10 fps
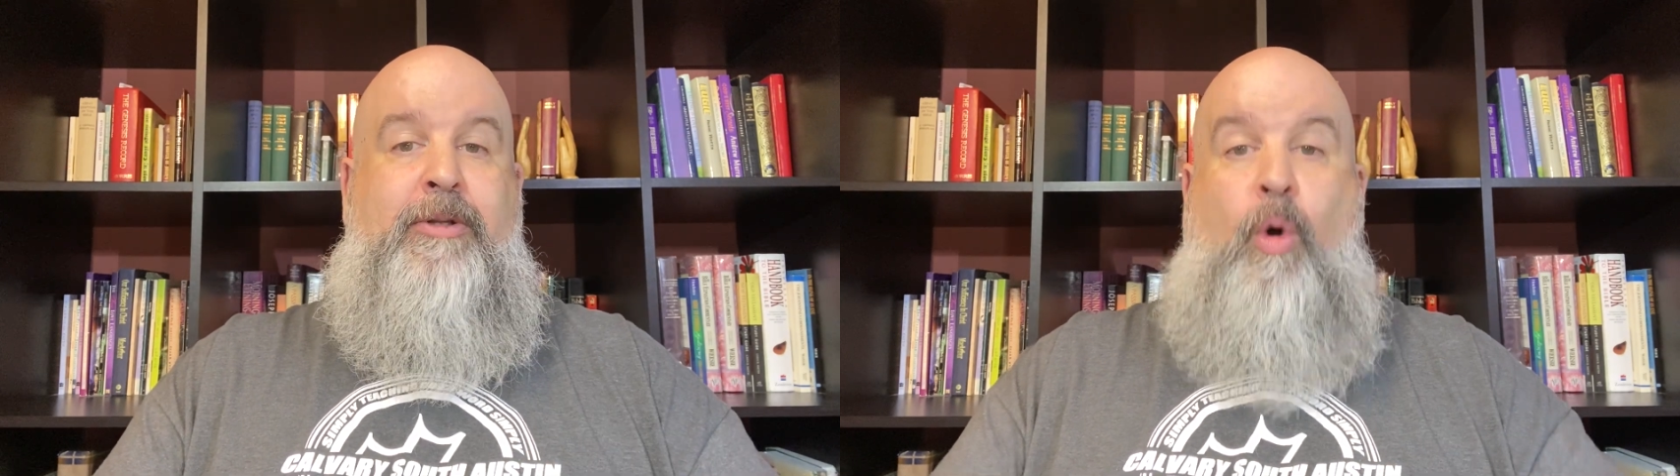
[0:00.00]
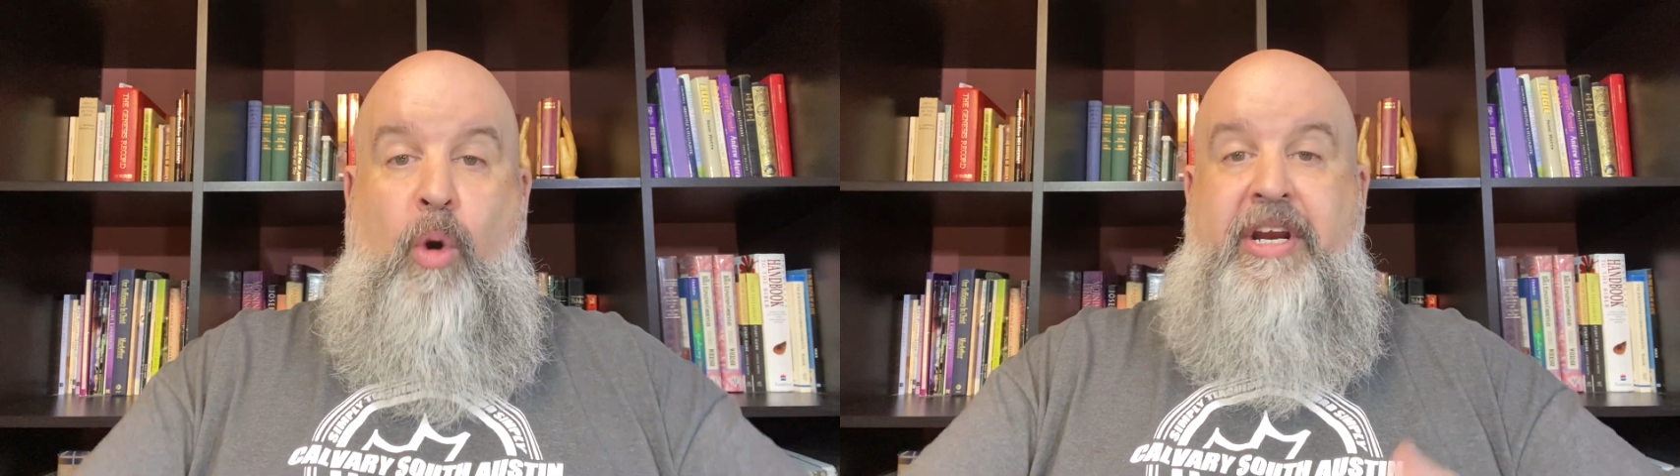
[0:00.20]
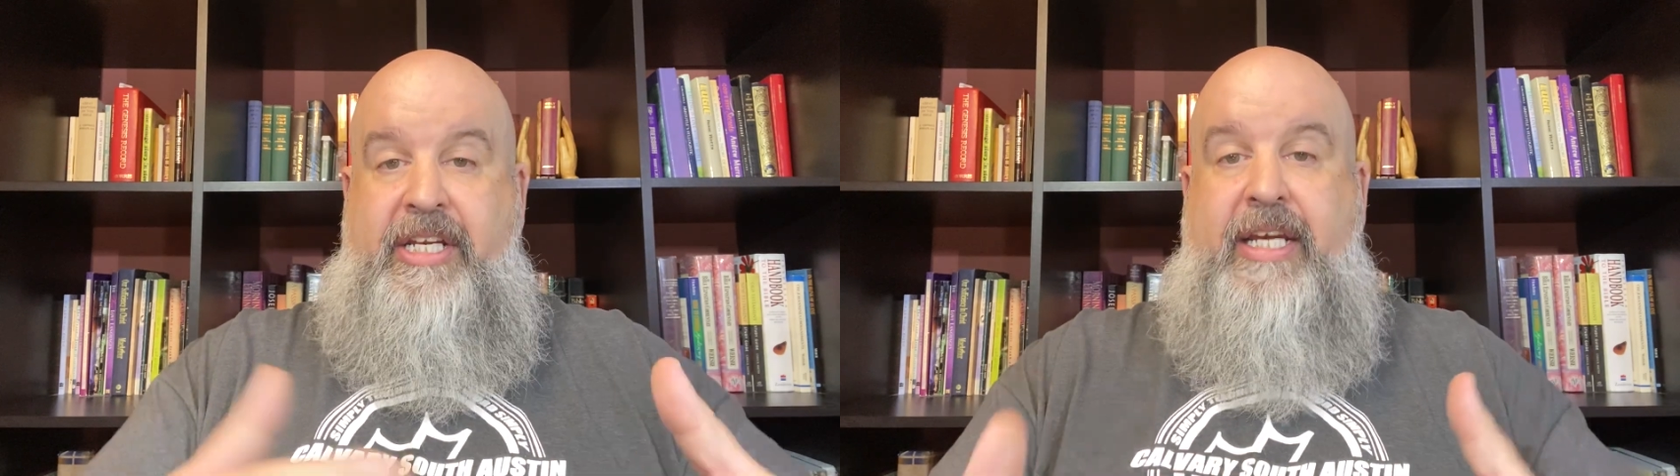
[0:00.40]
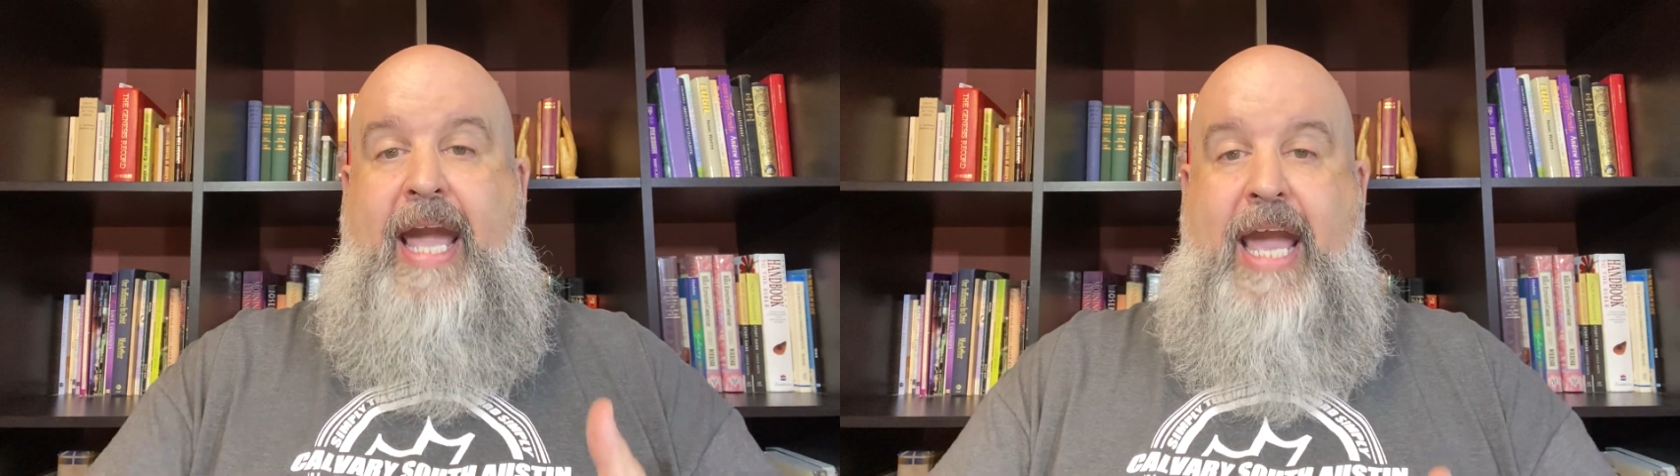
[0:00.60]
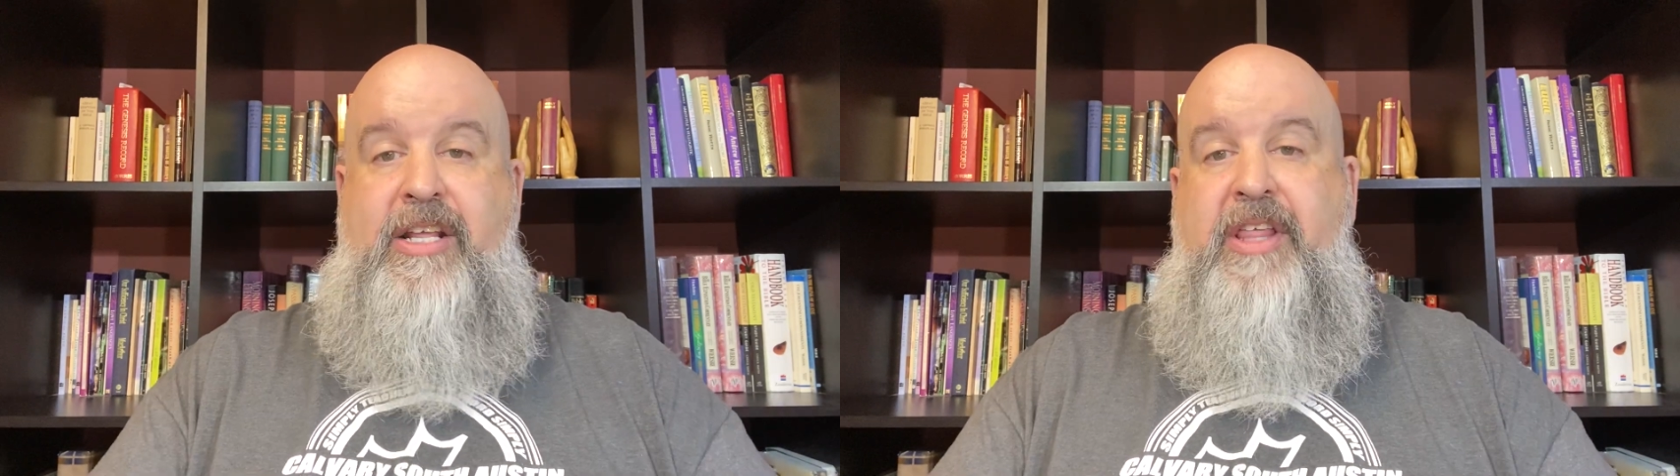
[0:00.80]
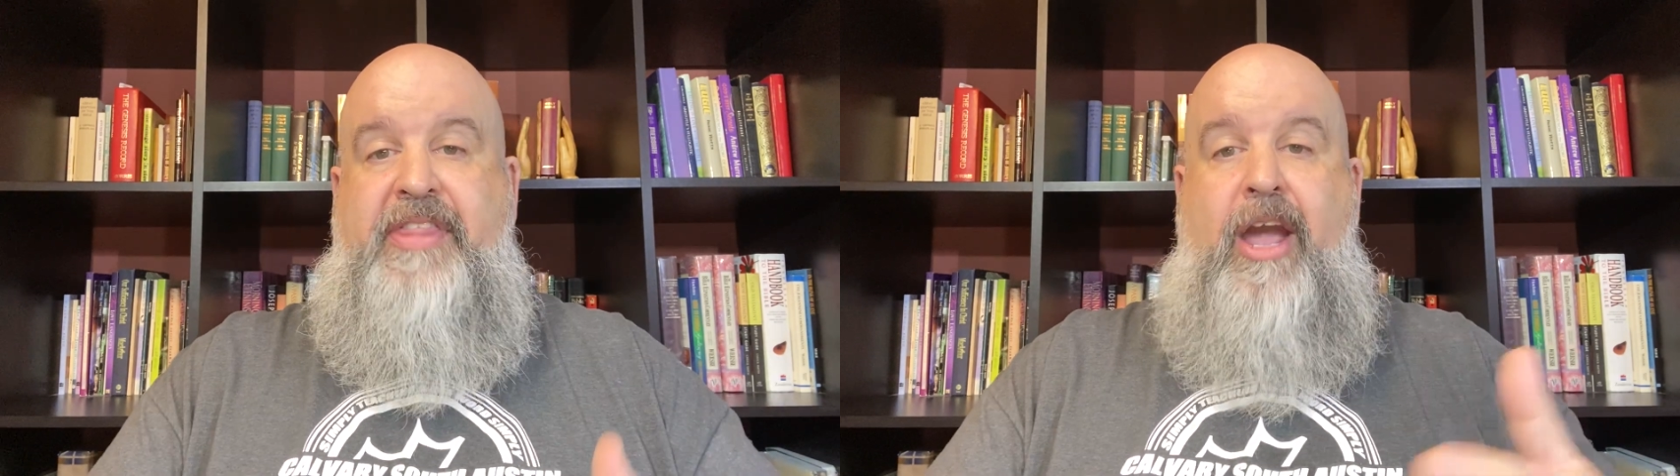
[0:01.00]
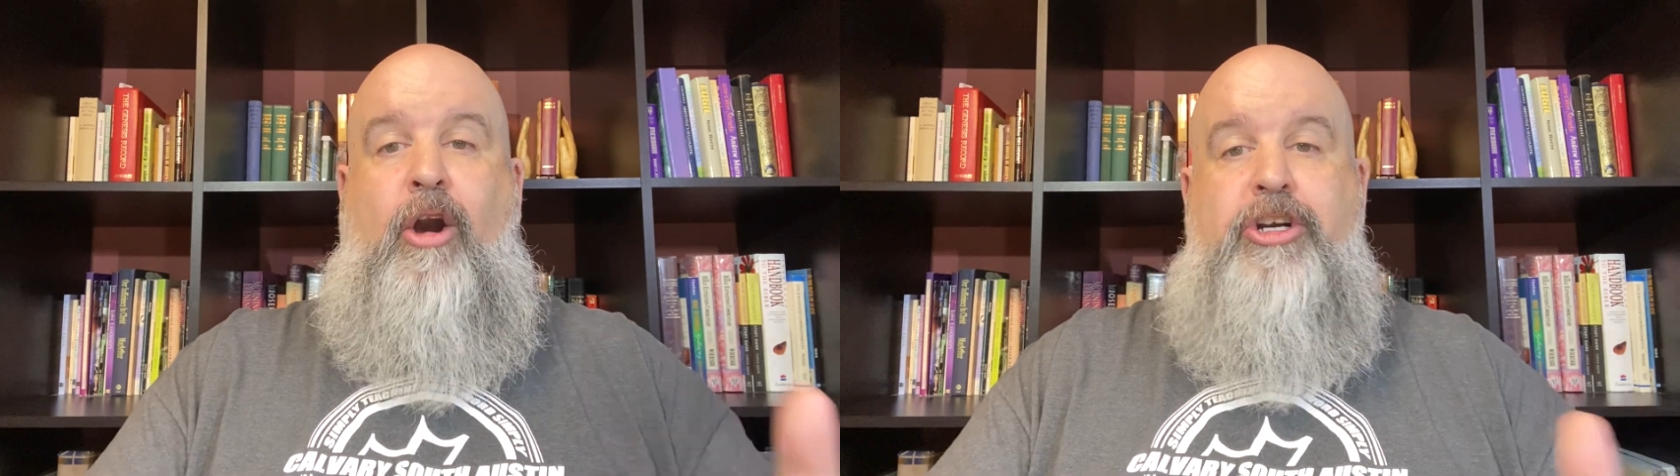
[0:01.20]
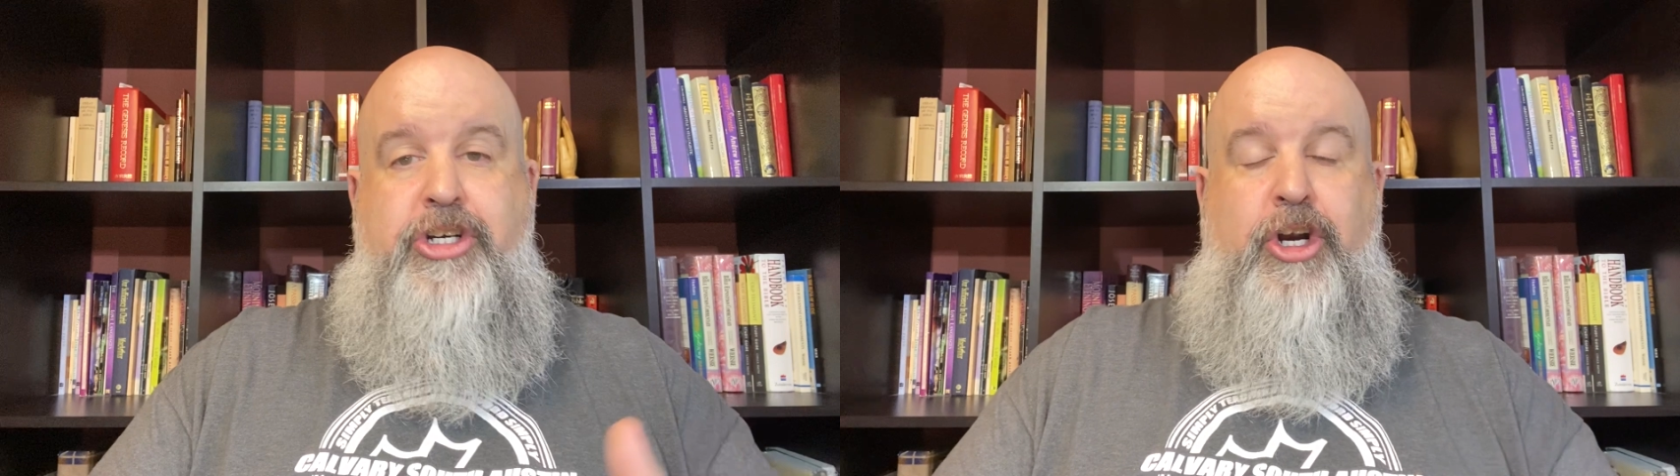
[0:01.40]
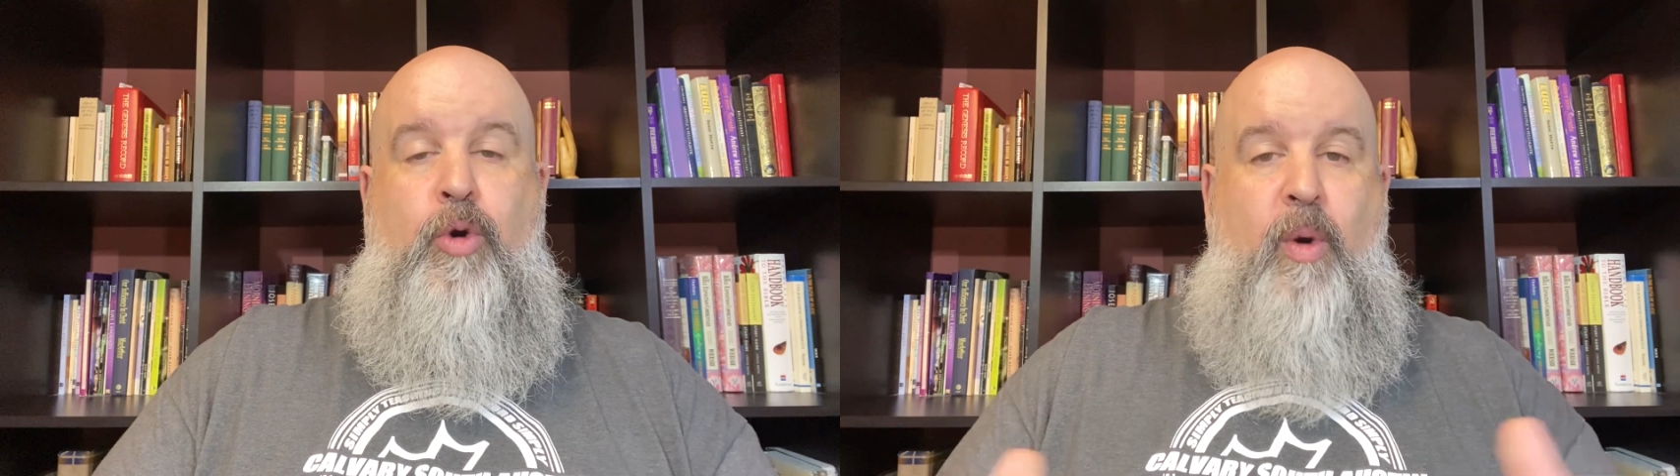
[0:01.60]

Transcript: or indicated that they aren't sure